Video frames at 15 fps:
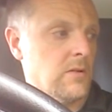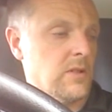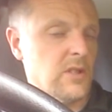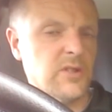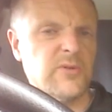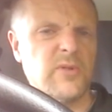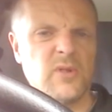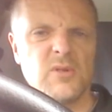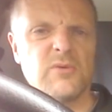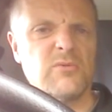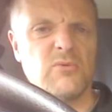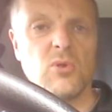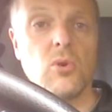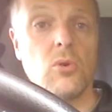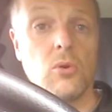This feels
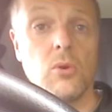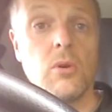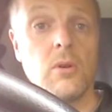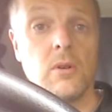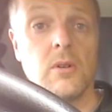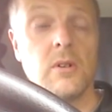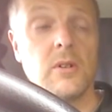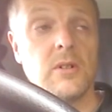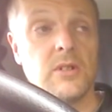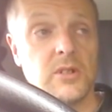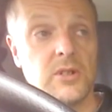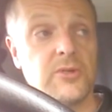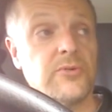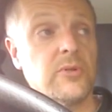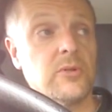raw.
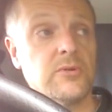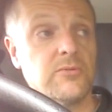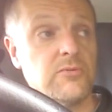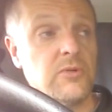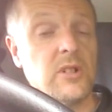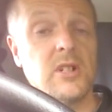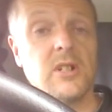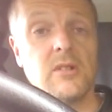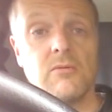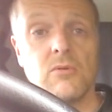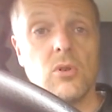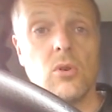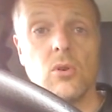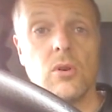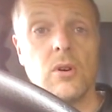This feels really
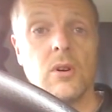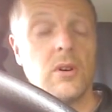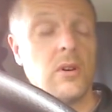raw.